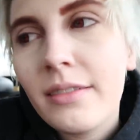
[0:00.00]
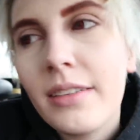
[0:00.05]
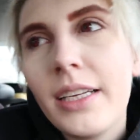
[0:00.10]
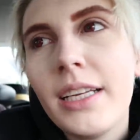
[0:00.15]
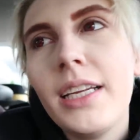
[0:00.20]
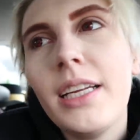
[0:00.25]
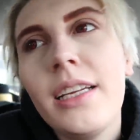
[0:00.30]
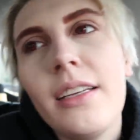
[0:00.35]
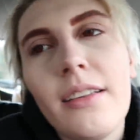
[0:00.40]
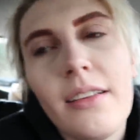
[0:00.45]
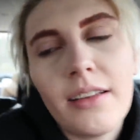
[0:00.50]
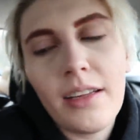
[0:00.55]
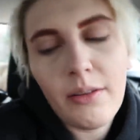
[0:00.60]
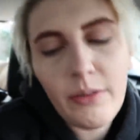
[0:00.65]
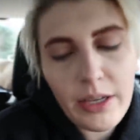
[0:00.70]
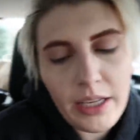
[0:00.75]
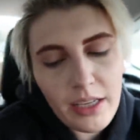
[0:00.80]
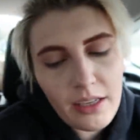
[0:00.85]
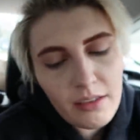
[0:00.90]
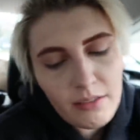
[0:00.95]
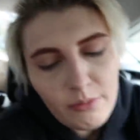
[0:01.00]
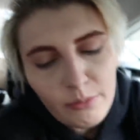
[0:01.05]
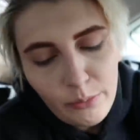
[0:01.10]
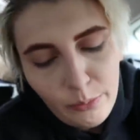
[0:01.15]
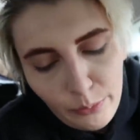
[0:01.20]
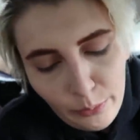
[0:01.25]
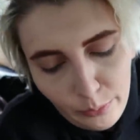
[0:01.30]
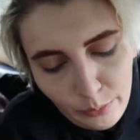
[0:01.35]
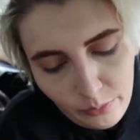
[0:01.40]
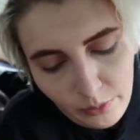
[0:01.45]
I need to wait.
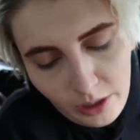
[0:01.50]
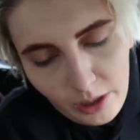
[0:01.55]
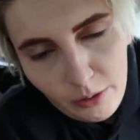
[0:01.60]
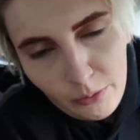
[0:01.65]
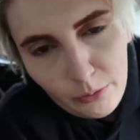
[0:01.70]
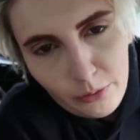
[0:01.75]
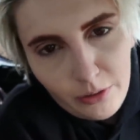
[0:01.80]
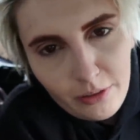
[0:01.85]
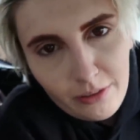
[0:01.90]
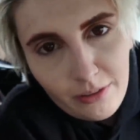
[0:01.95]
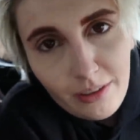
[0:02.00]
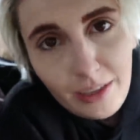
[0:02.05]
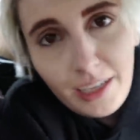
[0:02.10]
Ugh. Oh,